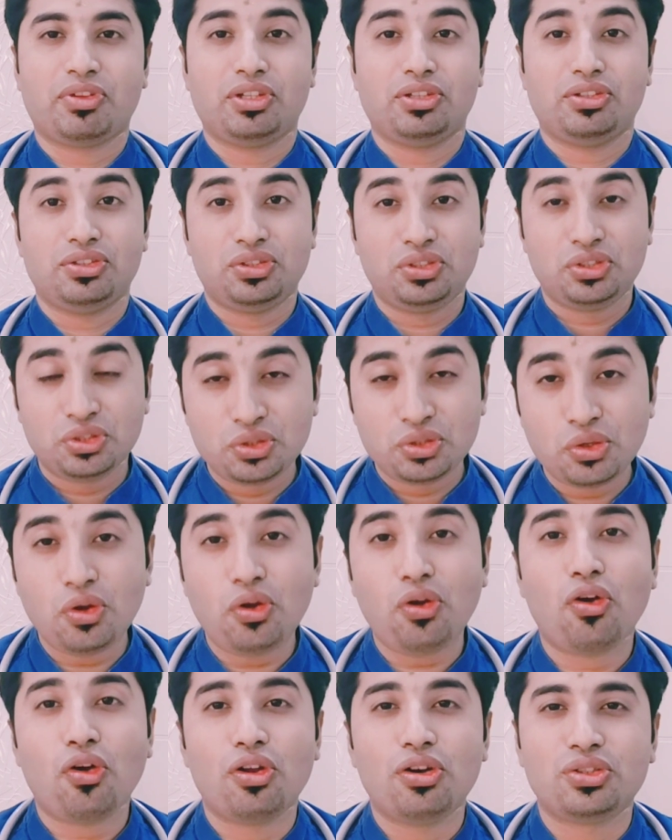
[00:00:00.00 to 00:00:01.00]
So
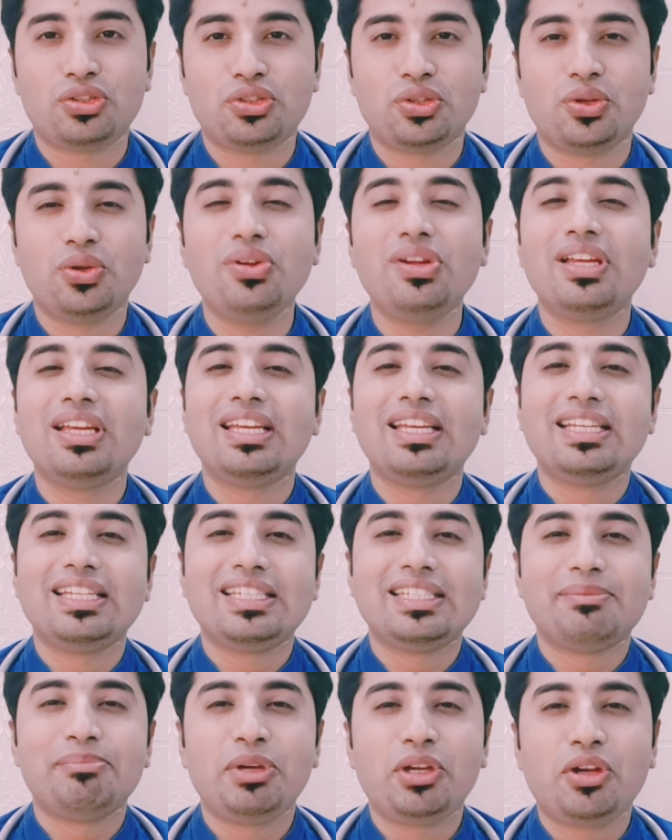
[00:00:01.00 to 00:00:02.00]
also,
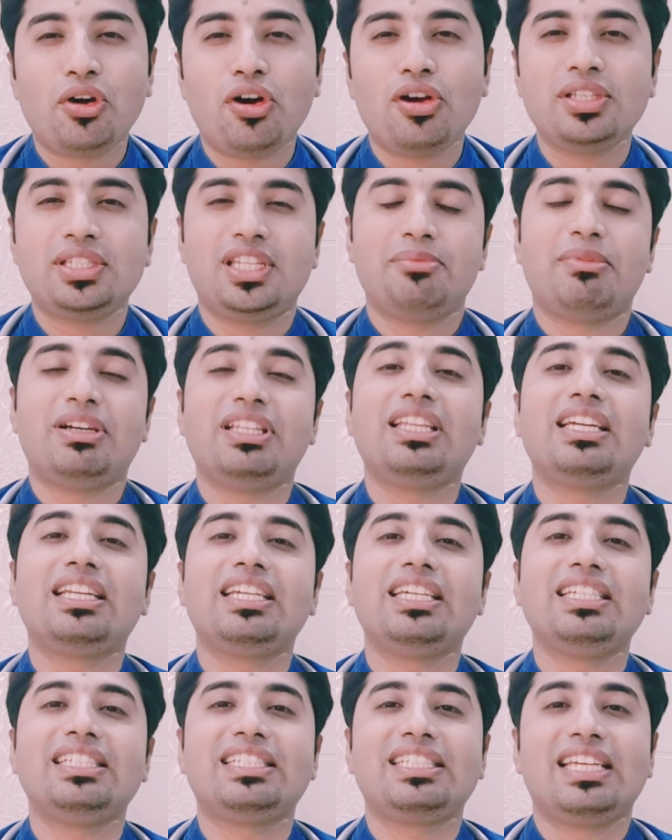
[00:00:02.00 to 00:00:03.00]
because the mother
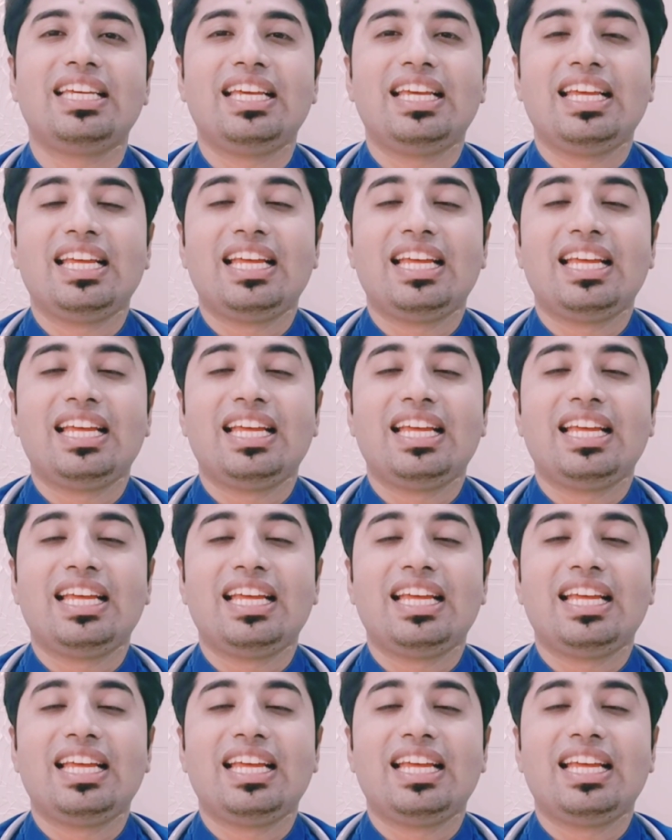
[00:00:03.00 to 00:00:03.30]
is